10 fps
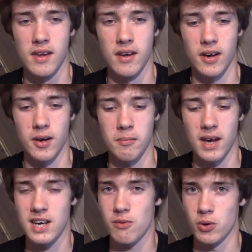
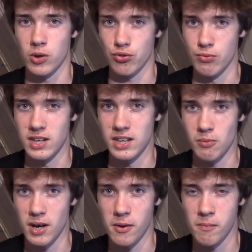and it works really
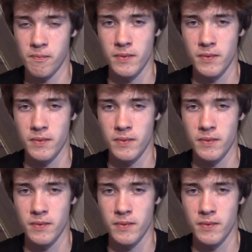well.